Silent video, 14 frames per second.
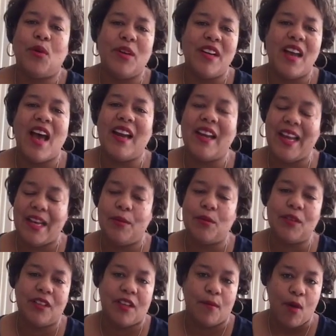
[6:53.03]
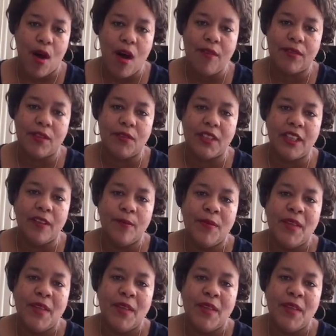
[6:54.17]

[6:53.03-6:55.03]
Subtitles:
are not able to come off of it,